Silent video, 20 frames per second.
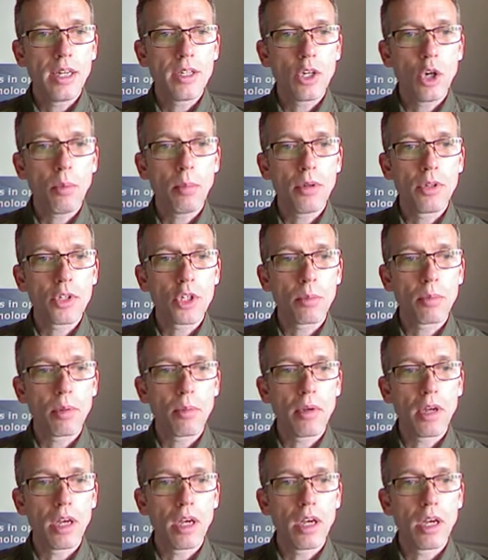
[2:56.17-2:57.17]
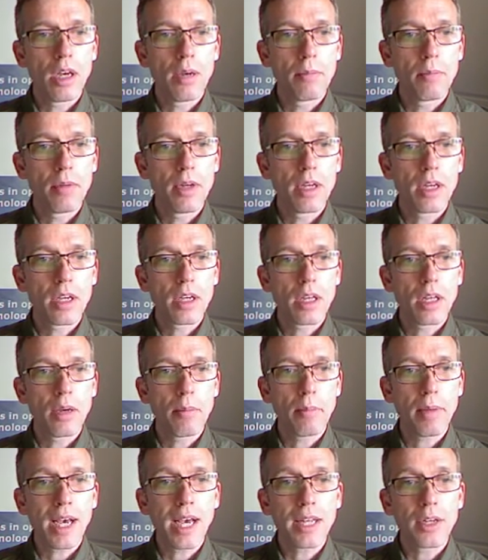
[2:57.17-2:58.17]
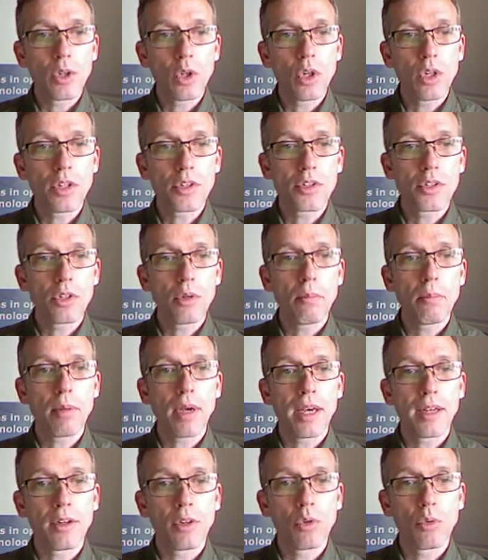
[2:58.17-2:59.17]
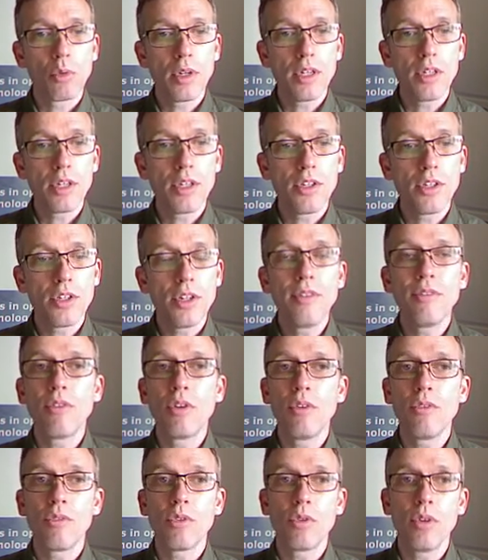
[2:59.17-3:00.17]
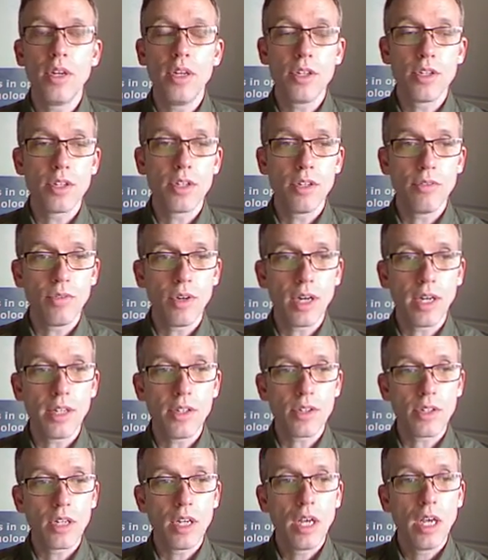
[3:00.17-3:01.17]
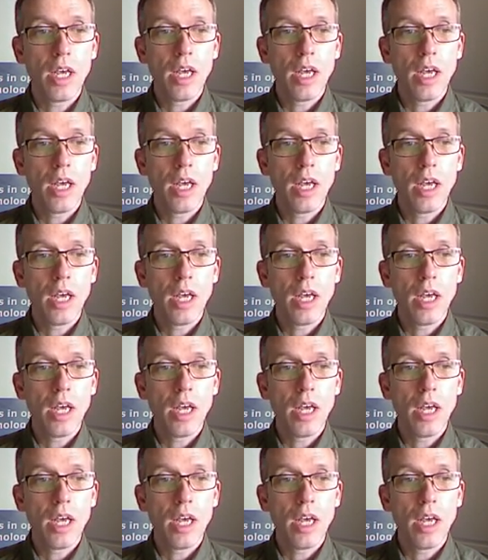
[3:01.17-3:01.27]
opens up a panel, a sub-panel, which is different for each device,